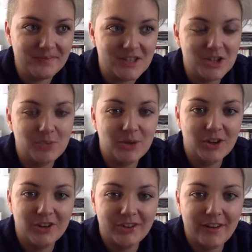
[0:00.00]
she's putting
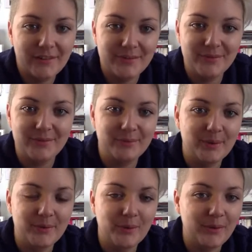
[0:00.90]
herself
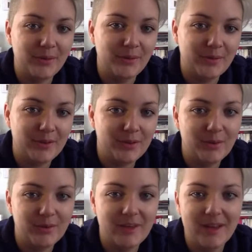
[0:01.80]
before the two
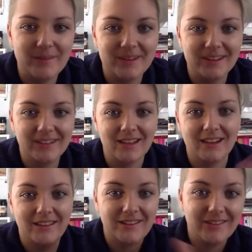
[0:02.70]
of them, and it's
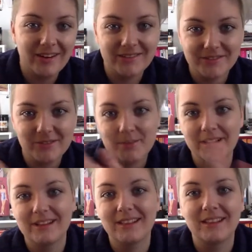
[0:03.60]
like, oh, heaven
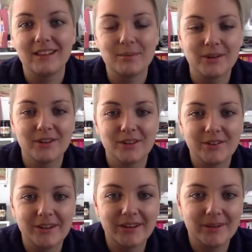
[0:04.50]
forbid that you put your
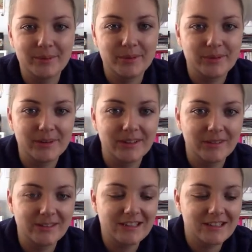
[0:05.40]
career before
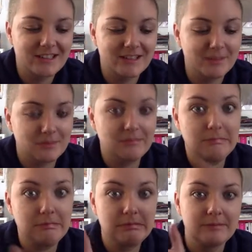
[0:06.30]
your relationships.
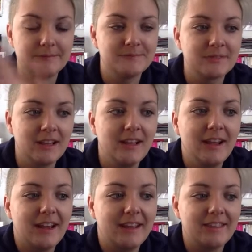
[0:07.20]
Mm-hmm.
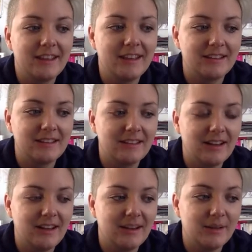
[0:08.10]
And then
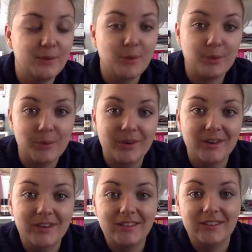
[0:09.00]
uh, the fourth
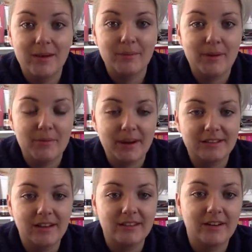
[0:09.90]
quarter is them coming back
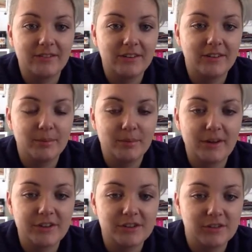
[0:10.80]
together after they're
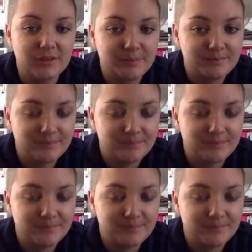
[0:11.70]
professional